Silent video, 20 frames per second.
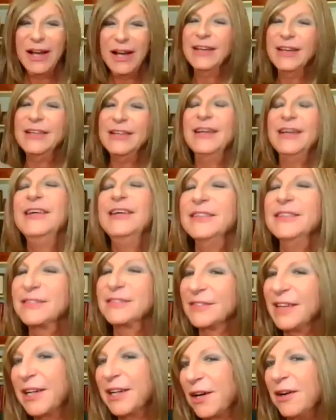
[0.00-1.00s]
And it's
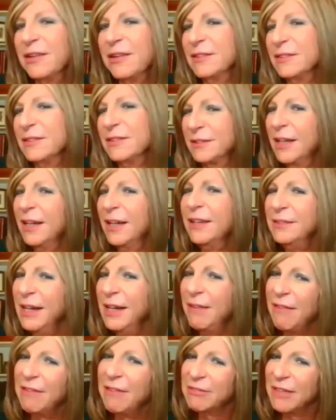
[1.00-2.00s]
like all of a sudden
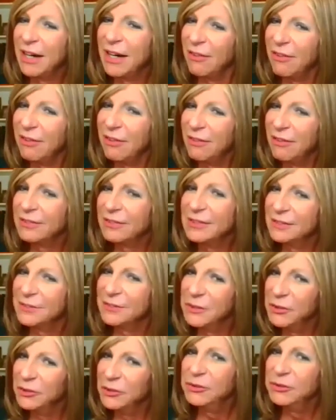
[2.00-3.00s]
now I've got all these
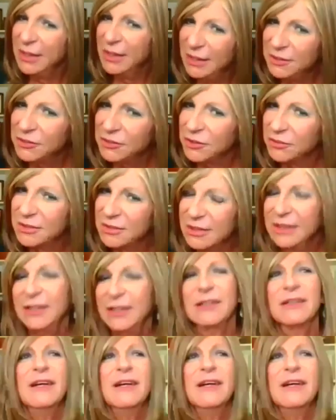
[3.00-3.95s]
new teachers here.